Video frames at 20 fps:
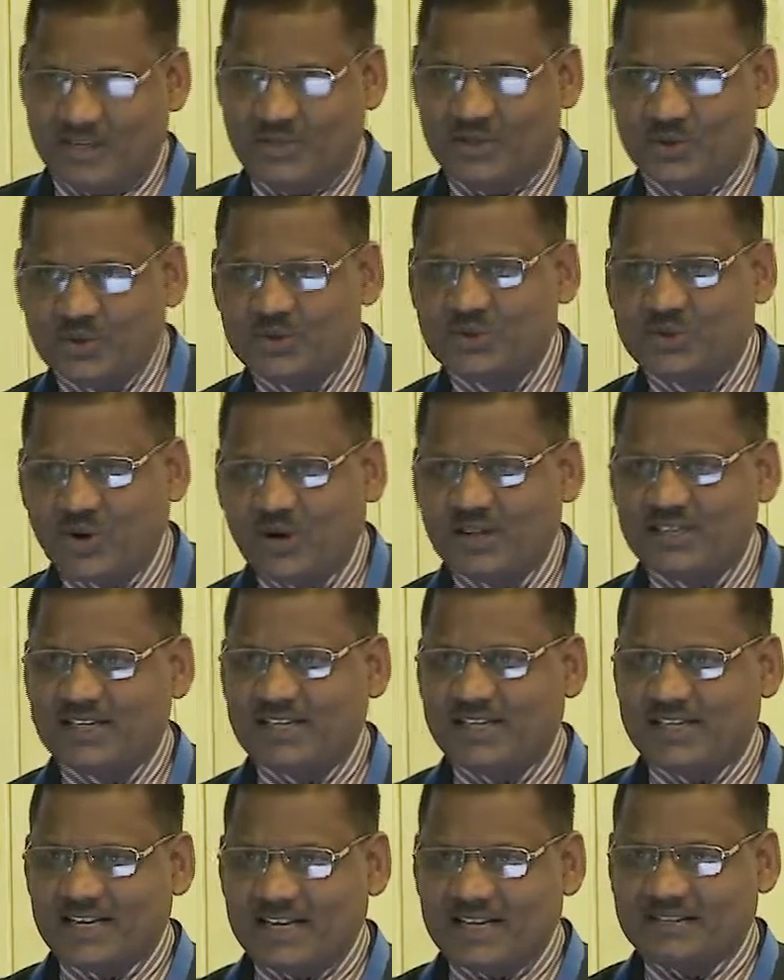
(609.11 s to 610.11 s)
You show the
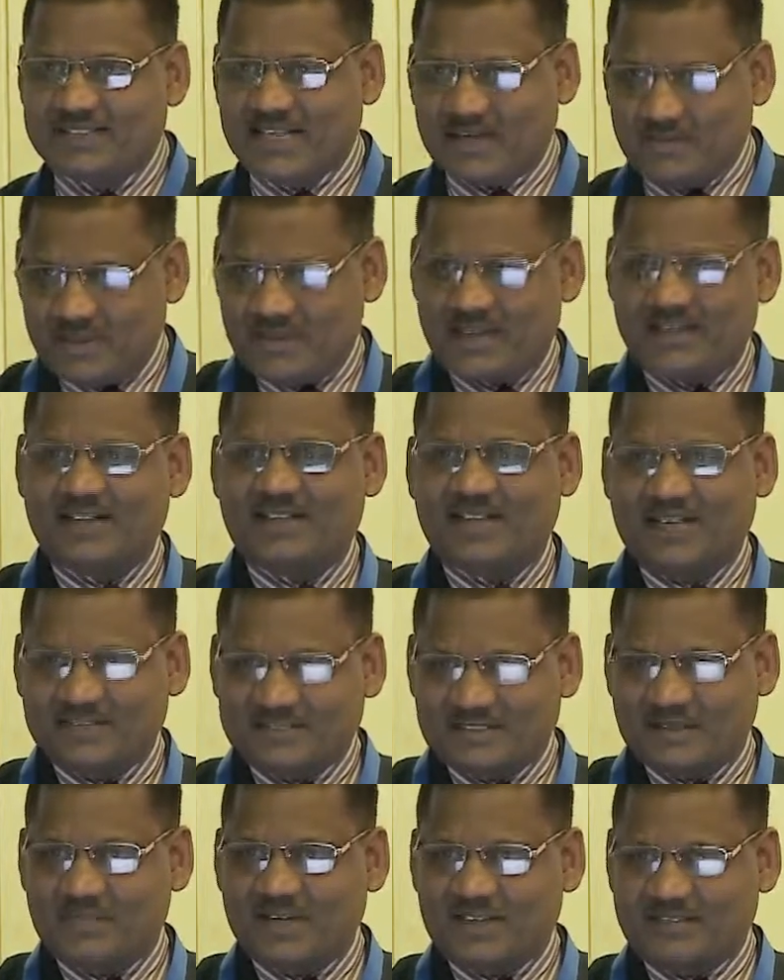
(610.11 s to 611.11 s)
ticket examiner the
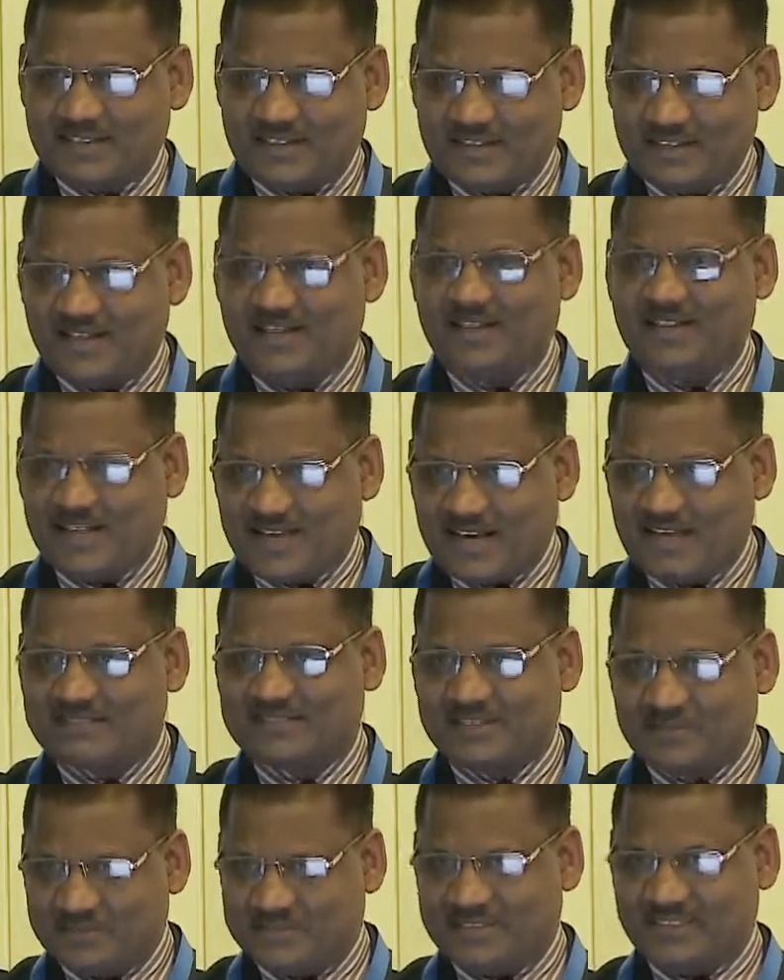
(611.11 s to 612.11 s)
SMS and then he
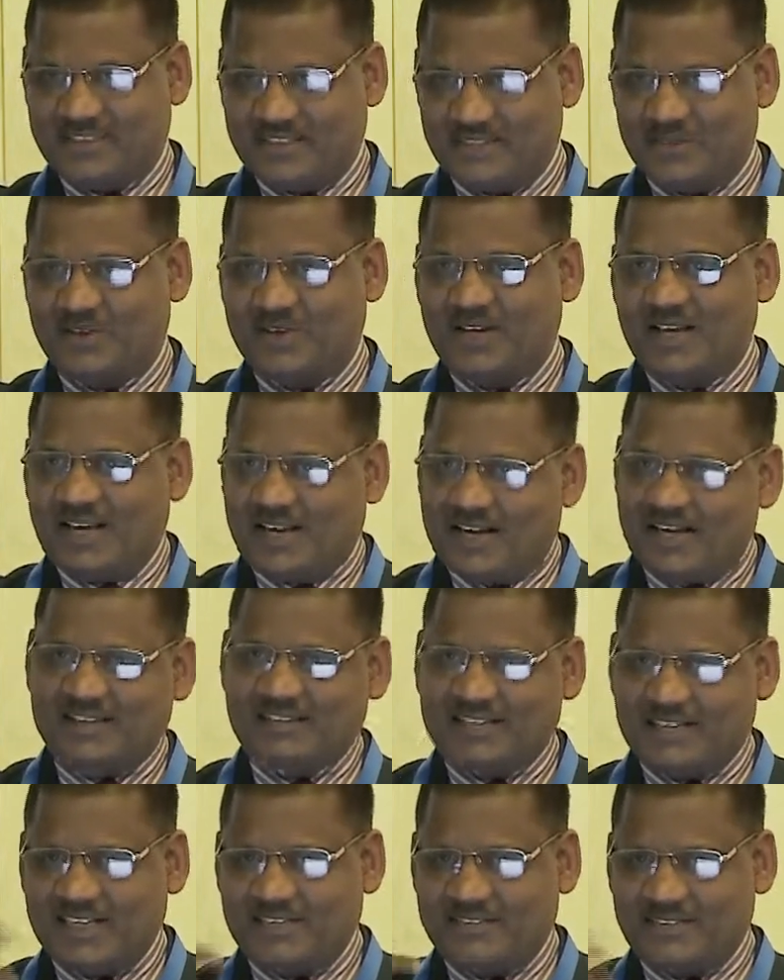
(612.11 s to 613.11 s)
accepts it. He
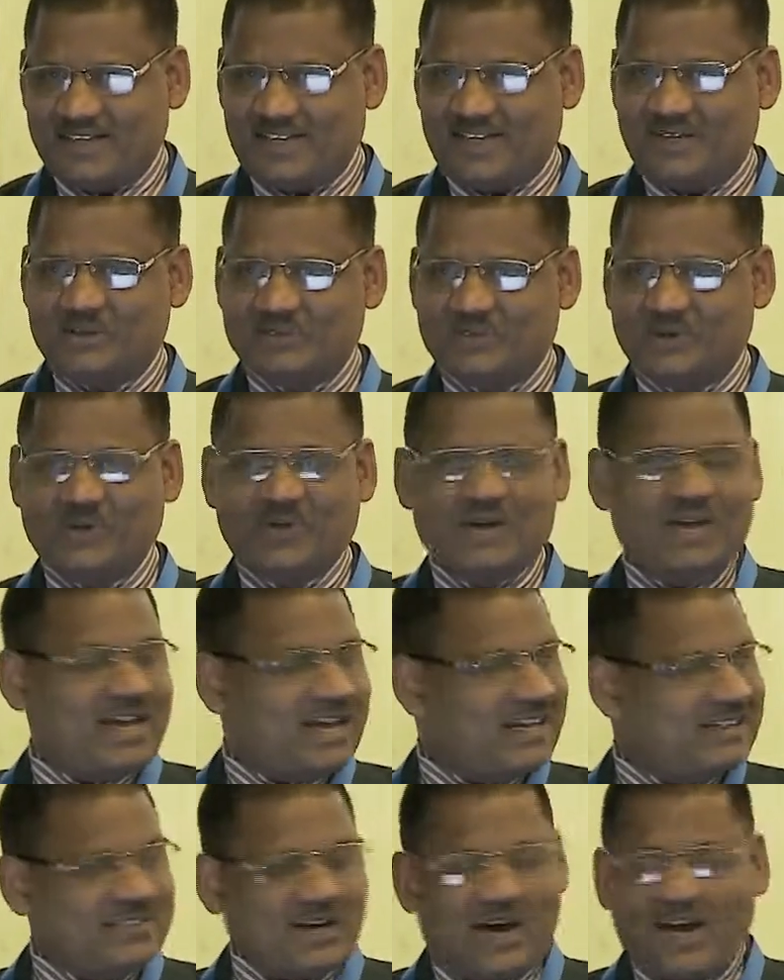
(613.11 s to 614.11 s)
doesn't even, so
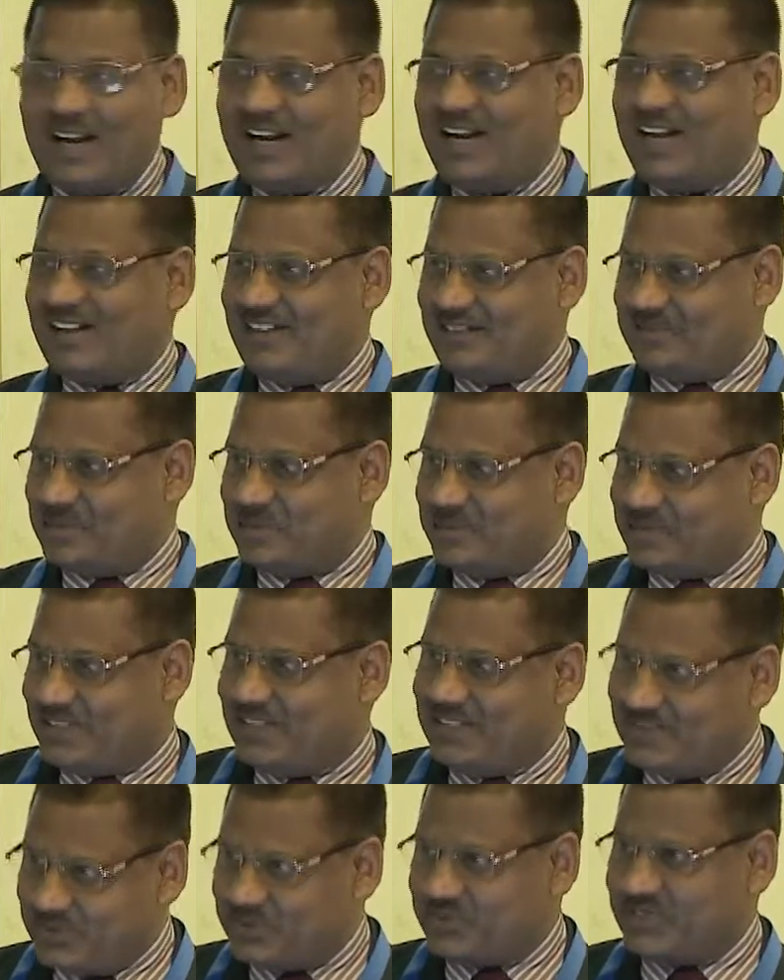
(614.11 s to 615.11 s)
it's all,
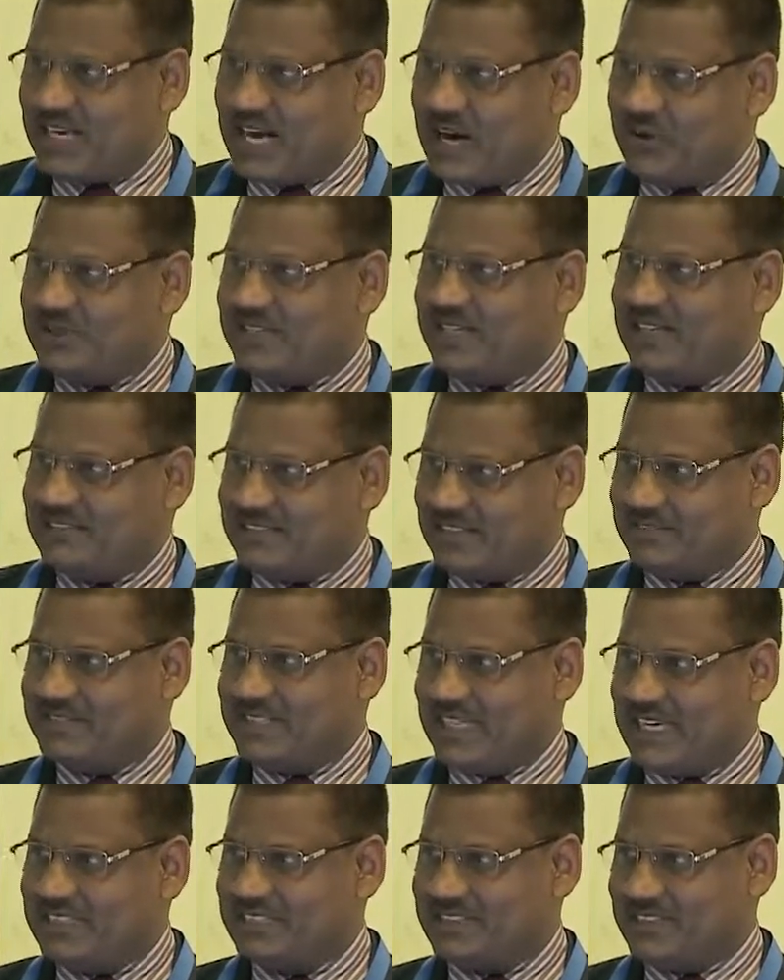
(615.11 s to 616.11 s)
you see how things have
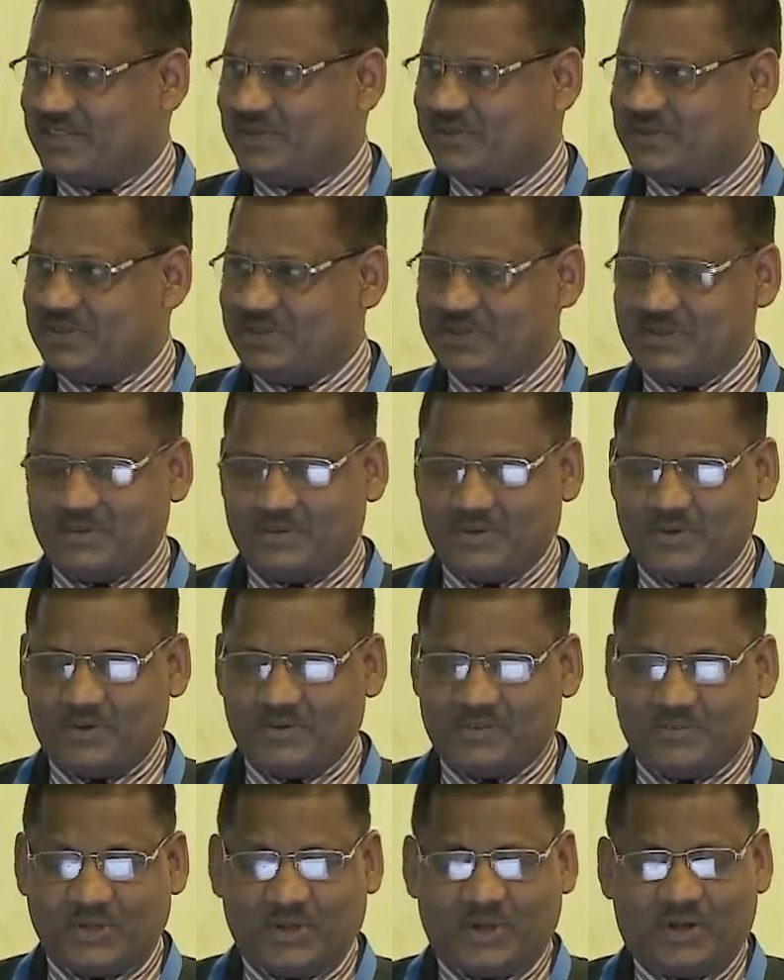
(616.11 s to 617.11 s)
changed.
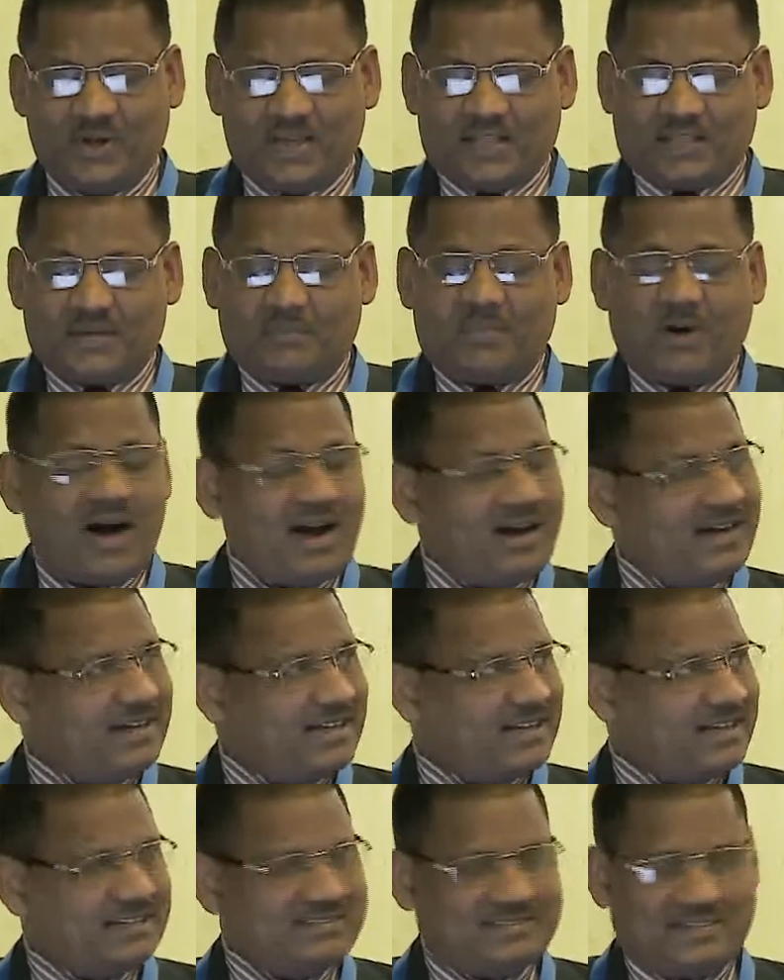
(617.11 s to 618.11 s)
So the point
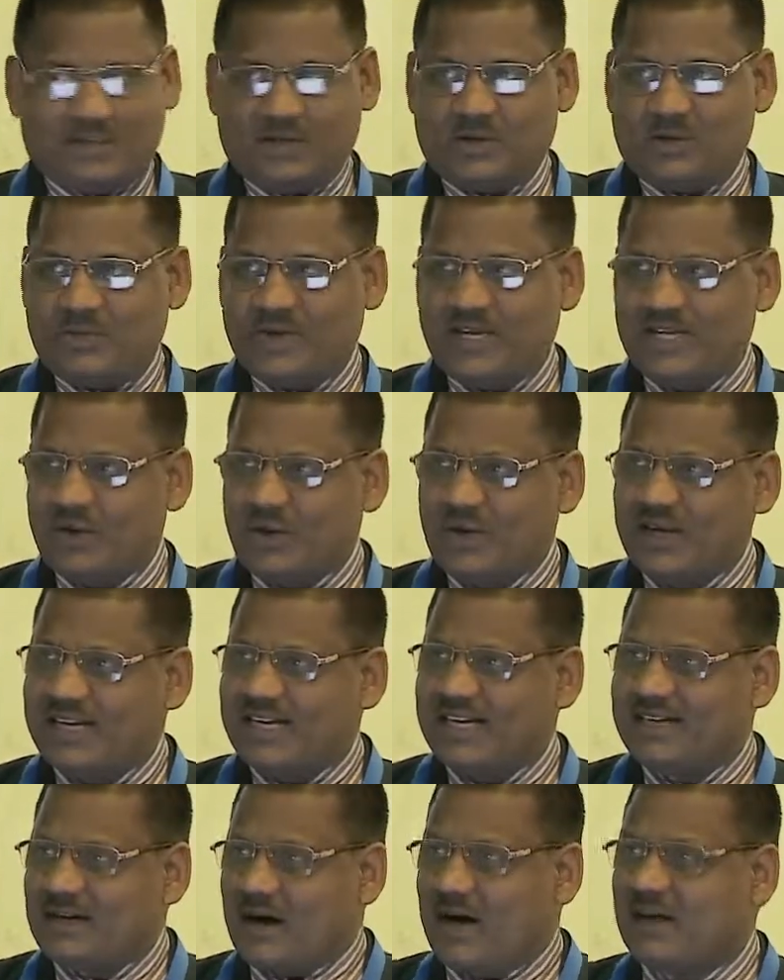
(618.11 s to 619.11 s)
is, we don't
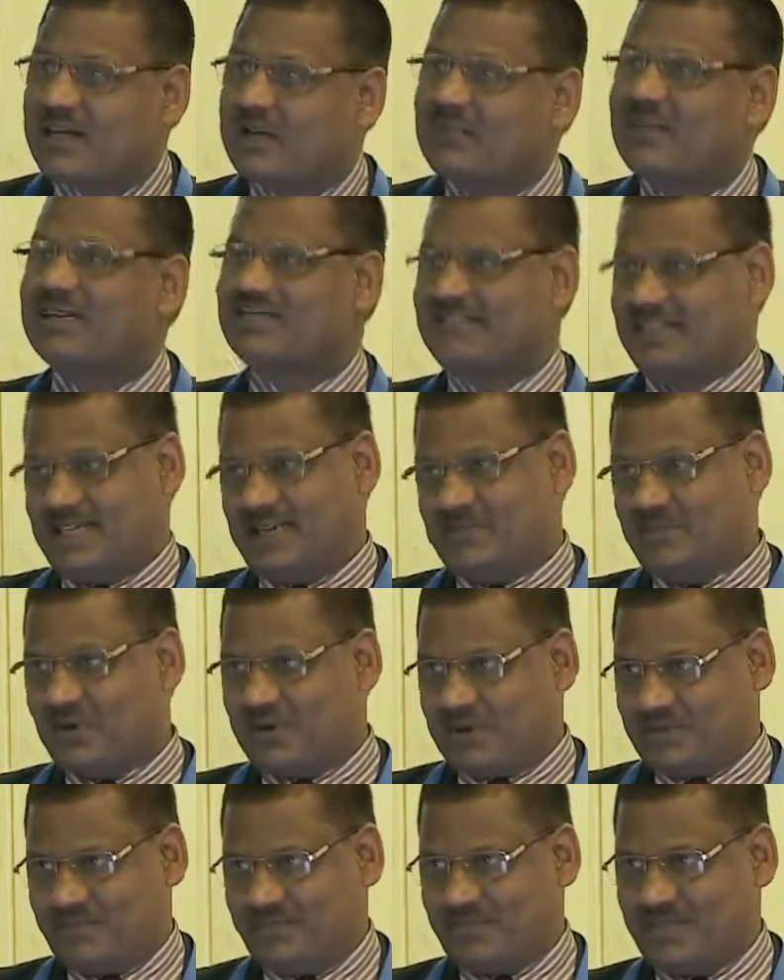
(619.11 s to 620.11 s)
need documents
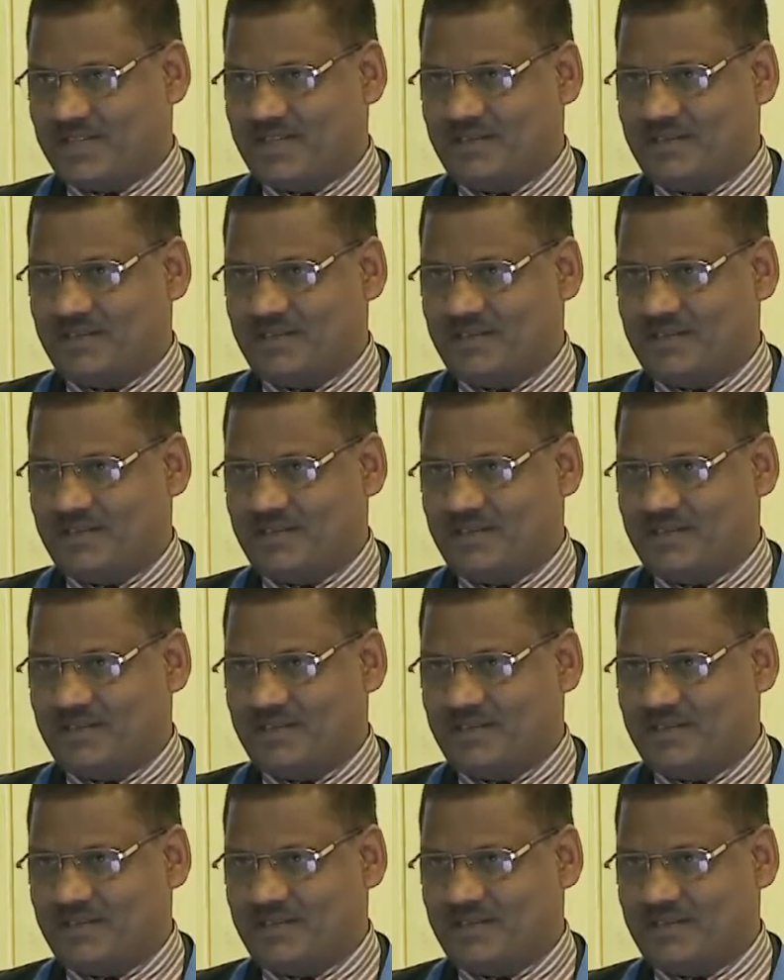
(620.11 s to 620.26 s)
anymore.